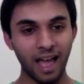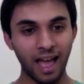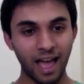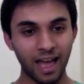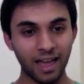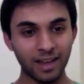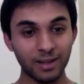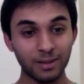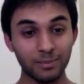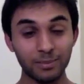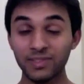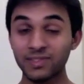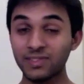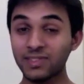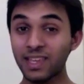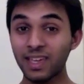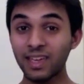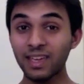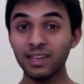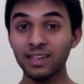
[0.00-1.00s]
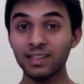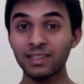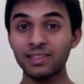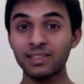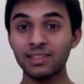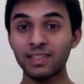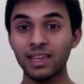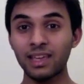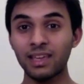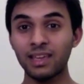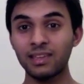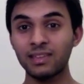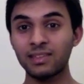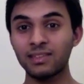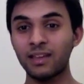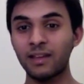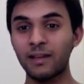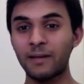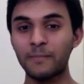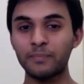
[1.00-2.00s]
And number 6
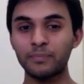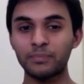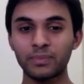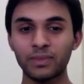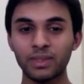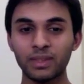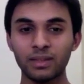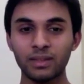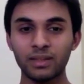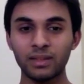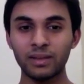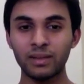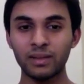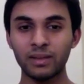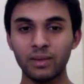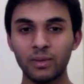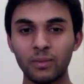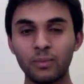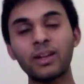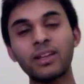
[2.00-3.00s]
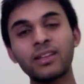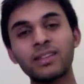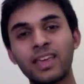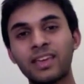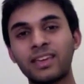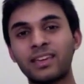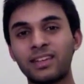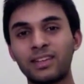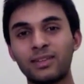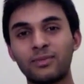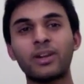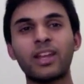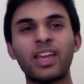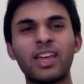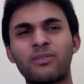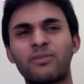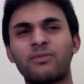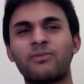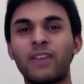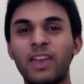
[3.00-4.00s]
is when I
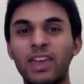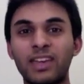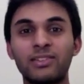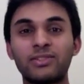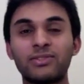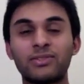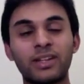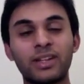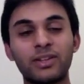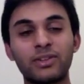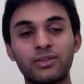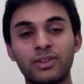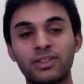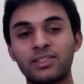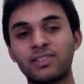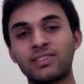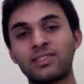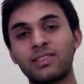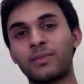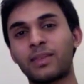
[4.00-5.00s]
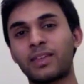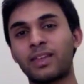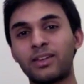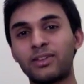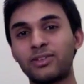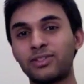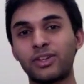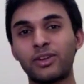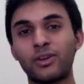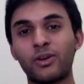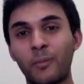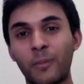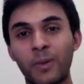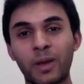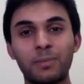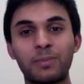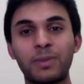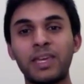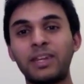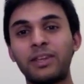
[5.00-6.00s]
have a phase or an interest in something, I usually go on
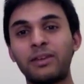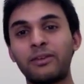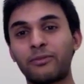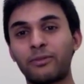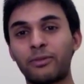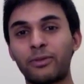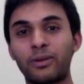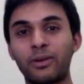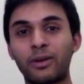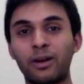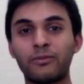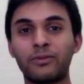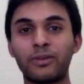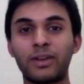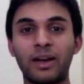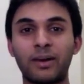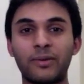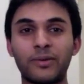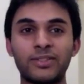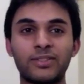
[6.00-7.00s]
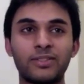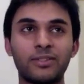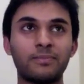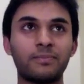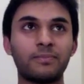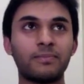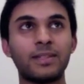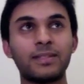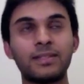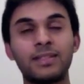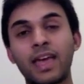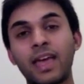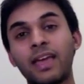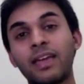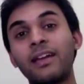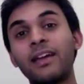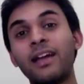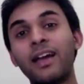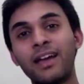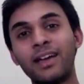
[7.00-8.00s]
Wikipedia for a half an hour to a
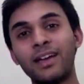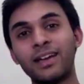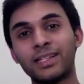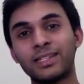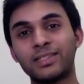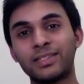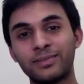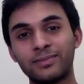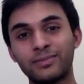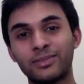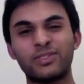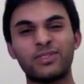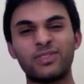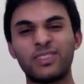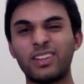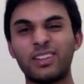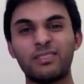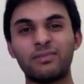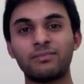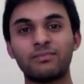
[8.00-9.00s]
day to just,